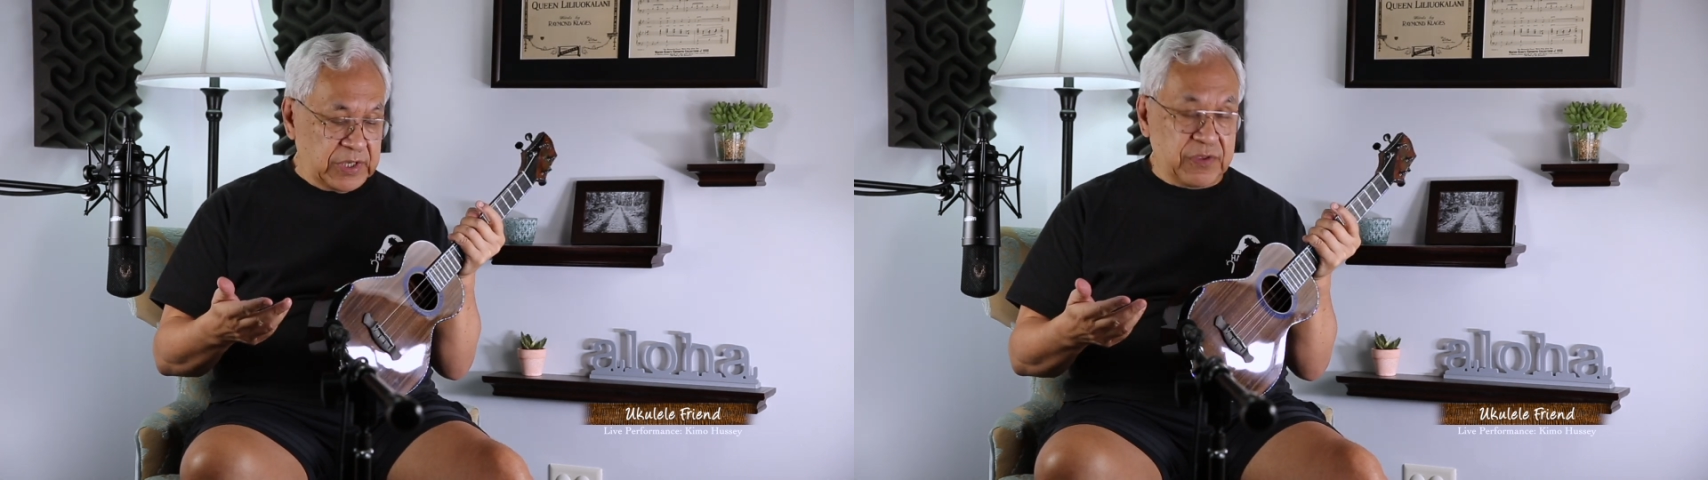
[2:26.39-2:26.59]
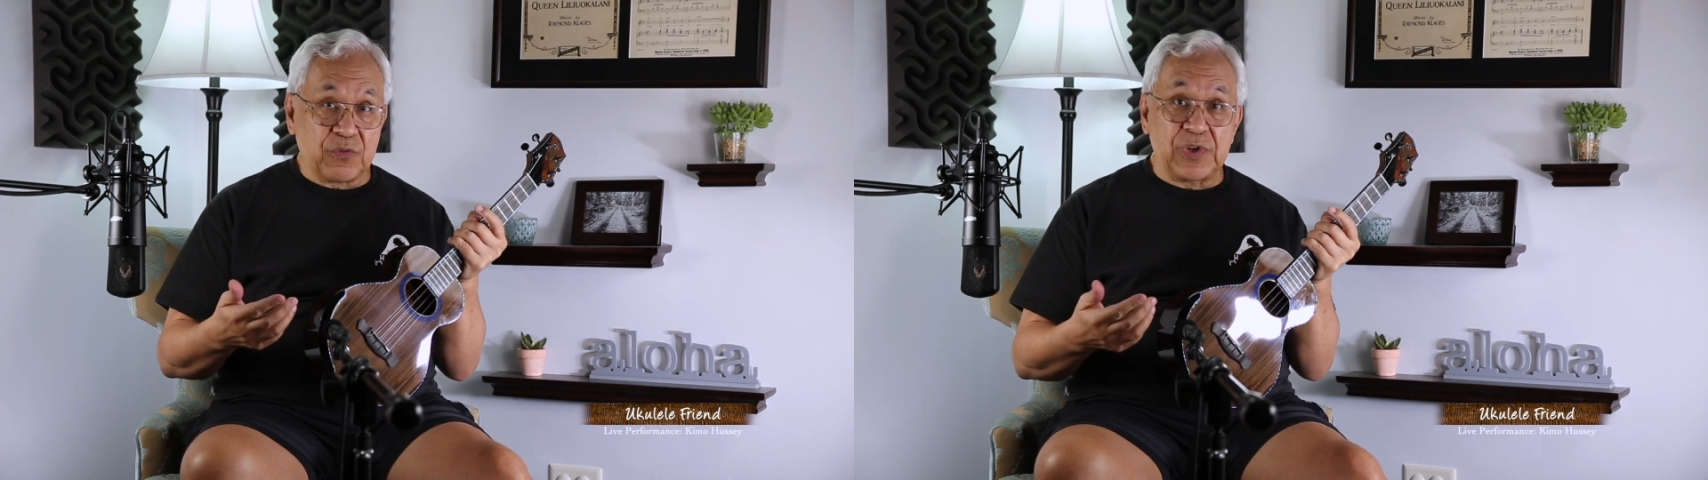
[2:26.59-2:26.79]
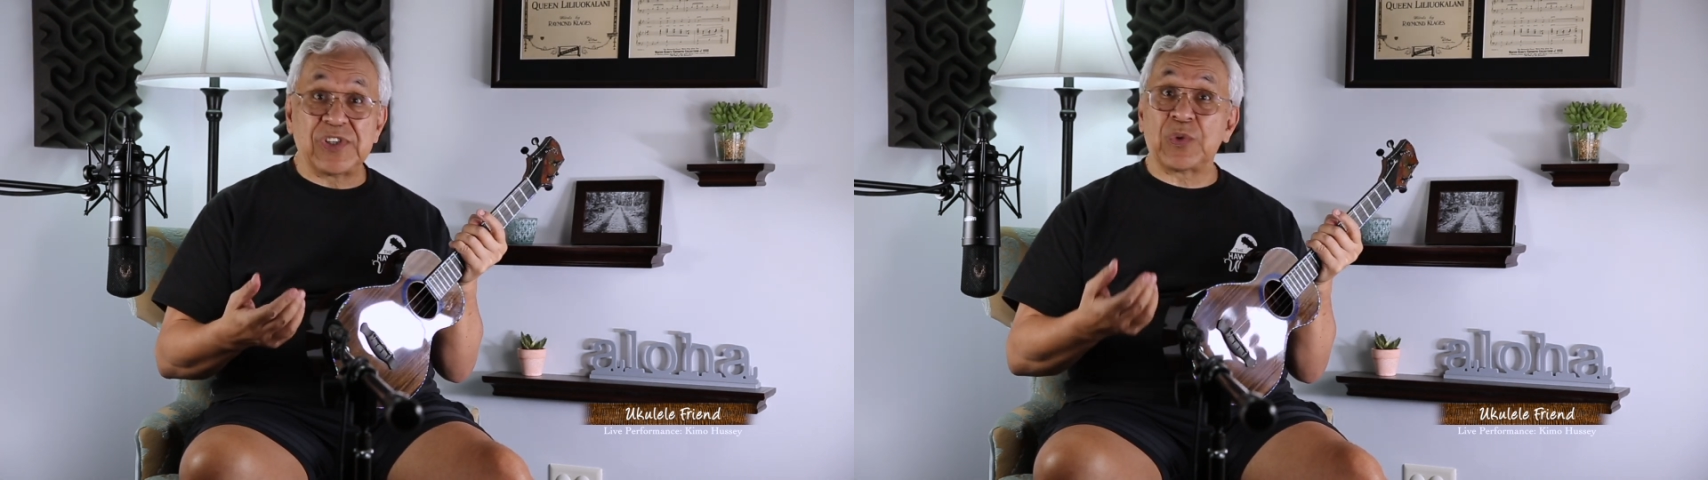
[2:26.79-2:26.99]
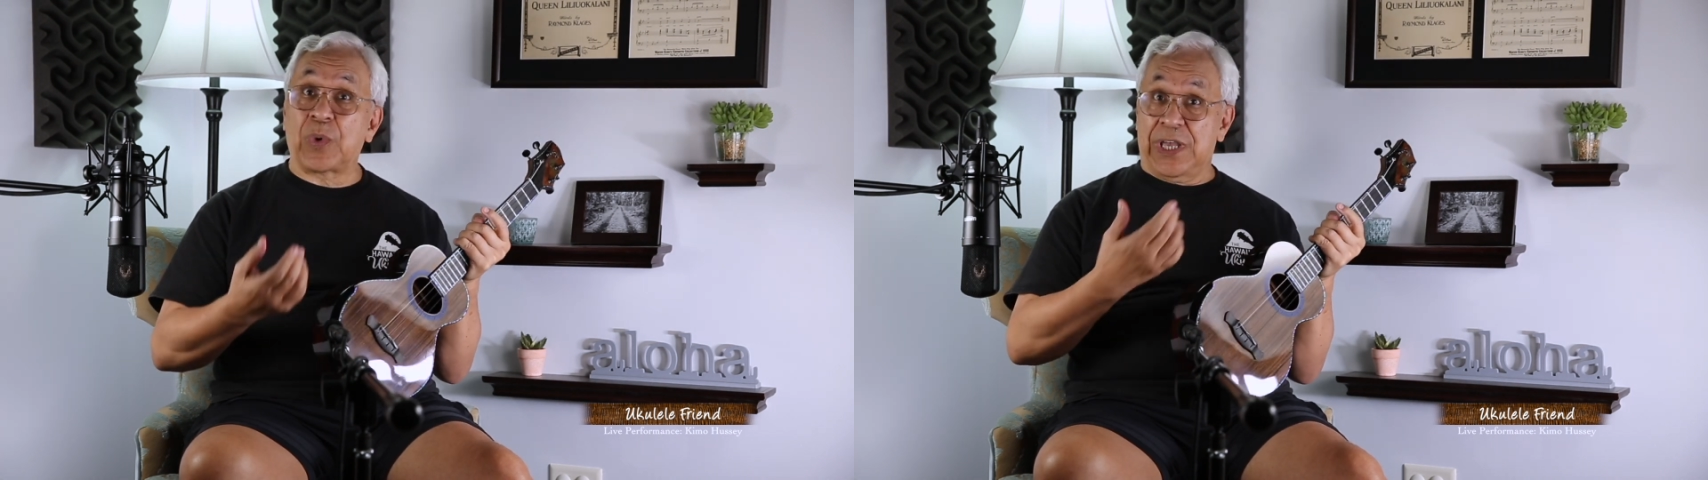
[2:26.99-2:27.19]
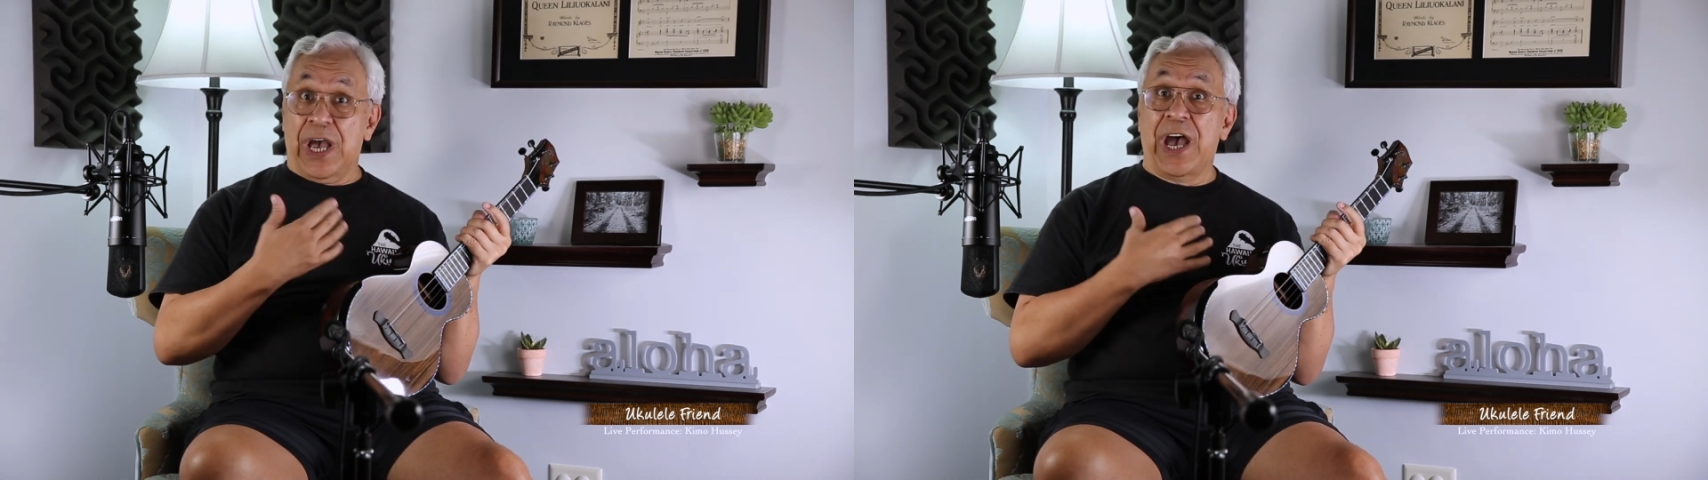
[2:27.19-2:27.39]
the reason
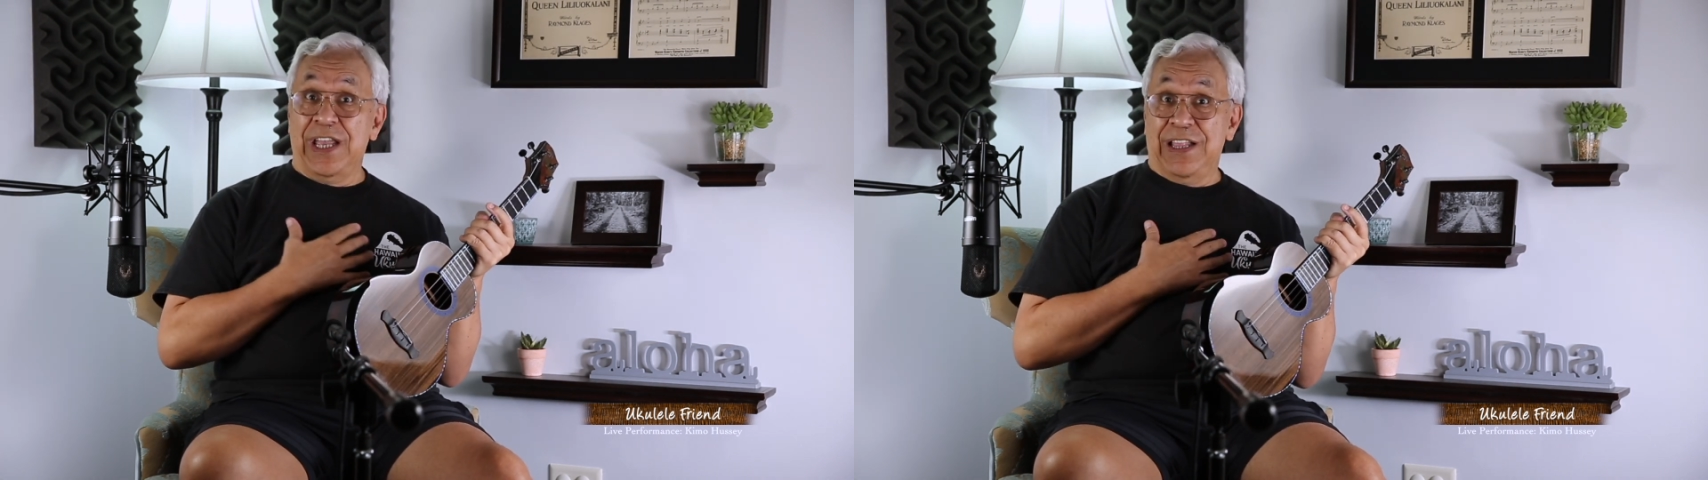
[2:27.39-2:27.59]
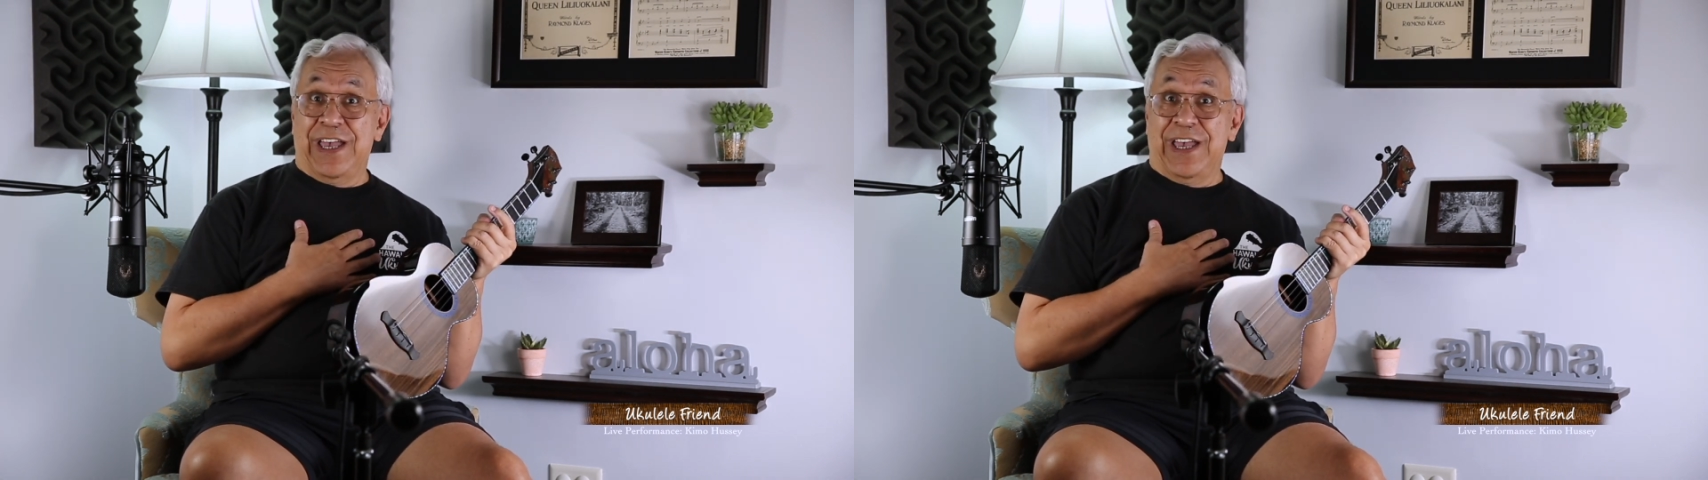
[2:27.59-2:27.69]
why I